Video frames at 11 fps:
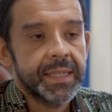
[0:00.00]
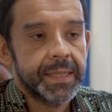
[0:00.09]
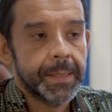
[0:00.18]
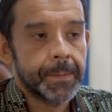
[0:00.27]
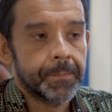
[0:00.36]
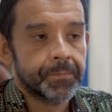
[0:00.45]

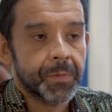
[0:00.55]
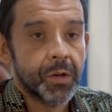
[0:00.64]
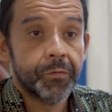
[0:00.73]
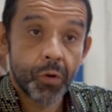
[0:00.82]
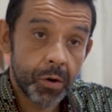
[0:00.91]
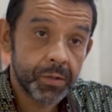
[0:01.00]
um,
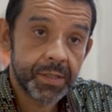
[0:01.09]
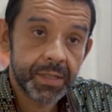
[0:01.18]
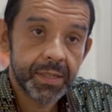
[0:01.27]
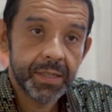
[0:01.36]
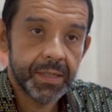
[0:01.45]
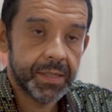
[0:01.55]

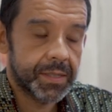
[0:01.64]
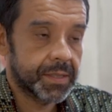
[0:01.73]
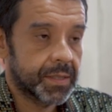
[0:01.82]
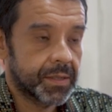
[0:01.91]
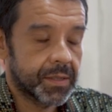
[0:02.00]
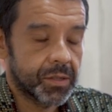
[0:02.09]
France,
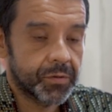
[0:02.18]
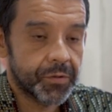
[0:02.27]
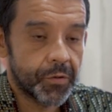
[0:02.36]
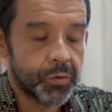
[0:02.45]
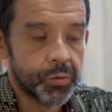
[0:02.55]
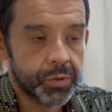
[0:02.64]
of,
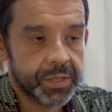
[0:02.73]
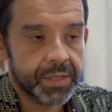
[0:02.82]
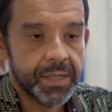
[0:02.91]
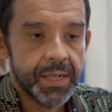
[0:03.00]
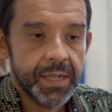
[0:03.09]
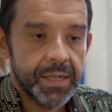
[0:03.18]
of, course,
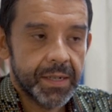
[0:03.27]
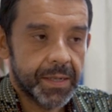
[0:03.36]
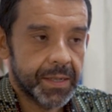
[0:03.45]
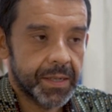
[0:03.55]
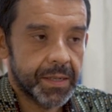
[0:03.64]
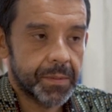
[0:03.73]

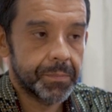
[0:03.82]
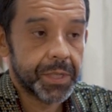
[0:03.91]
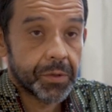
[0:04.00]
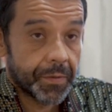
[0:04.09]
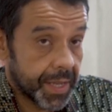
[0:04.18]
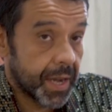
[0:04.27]

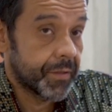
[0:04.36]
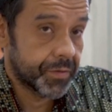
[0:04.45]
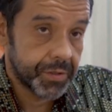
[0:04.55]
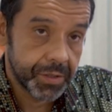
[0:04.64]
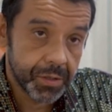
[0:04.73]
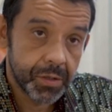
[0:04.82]
because they have
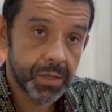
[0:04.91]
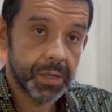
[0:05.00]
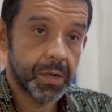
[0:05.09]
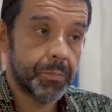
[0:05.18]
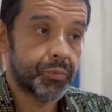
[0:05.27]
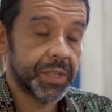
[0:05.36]
you know,
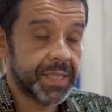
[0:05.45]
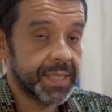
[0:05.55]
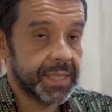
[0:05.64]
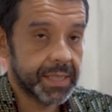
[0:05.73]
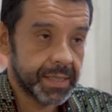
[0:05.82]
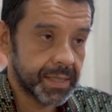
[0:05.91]
a, a
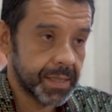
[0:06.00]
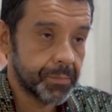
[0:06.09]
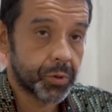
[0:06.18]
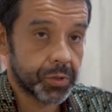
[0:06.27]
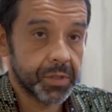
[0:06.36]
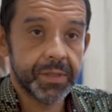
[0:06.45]
pretty
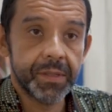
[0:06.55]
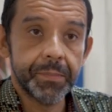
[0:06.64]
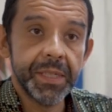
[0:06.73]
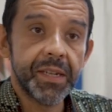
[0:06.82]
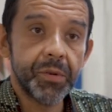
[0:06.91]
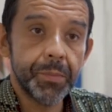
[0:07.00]
important
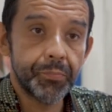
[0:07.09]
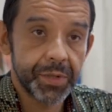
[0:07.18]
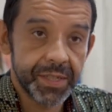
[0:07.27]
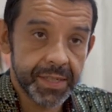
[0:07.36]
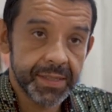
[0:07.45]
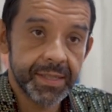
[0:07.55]
military
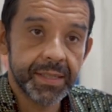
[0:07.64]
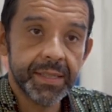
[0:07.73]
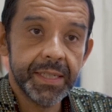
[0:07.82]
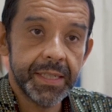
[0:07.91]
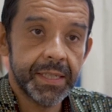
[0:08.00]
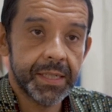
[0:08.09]
presence
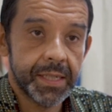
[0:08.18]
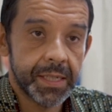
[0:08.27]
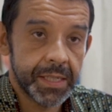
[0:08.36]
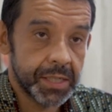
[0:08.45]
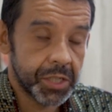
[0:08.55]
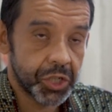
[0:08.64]
in,
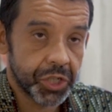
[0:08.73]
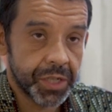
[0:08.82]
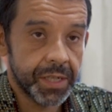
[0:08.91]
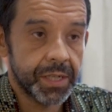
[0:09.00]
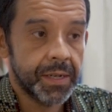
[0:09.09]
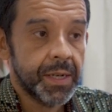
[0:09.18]
in
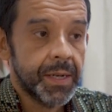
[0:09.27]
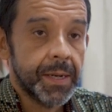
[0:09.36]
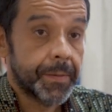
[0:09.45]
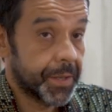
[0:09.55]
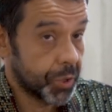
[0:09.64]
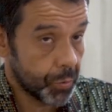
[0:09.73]
Niger,
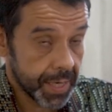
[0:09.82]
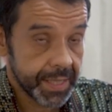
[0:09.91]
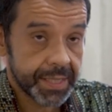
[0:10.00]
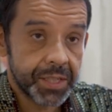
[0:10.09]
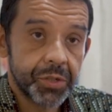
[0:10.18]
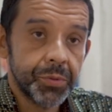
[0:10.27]
the
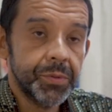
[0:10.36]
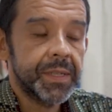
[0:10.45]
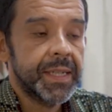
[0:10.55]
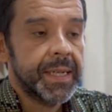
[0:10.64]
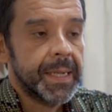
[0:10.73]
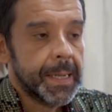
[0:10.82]
US too.
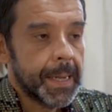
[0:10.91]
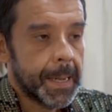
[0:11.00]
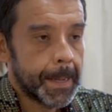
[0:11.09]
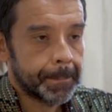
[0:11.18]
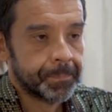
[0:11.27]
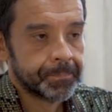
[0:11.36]

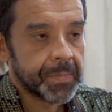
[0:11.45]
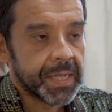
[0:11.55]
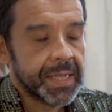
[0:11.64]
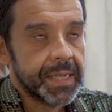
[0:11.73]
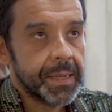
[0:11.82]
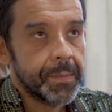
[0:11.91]
Um,
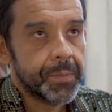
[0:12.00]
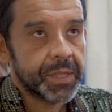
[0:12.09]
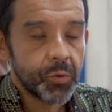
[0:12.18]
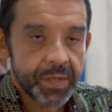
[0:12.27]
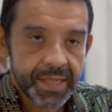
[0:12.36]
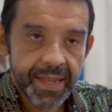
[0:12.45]
but I
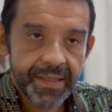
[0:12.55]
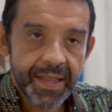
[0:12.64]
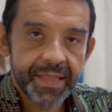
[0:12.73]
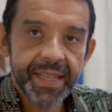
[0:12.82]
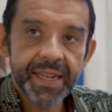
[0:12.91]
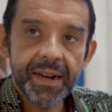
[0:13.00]
would say
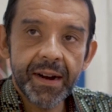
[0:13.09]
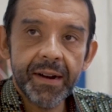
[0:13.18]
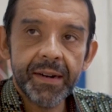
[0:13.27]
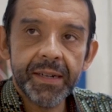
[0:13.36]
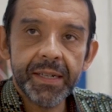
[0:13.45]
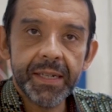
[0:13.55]
that there
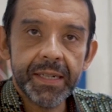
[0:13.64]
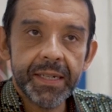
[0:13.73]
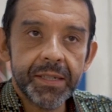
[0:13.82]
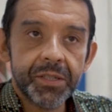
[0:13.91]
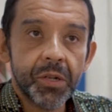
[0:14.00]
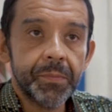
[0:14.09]

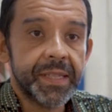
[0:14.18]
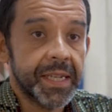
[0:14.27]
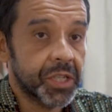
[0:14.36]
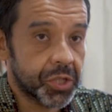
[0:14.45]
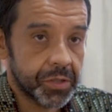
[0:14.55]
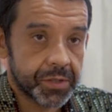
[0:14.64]
are uh, some
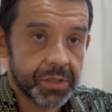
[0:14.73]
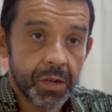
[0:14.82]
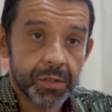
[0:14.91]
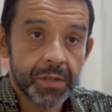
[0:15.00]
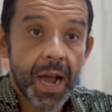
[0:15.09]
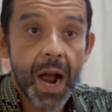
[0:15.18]
tensions
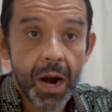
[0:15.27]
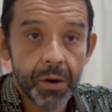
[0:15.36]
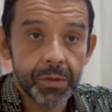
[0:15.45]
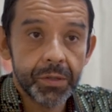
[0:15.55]
on how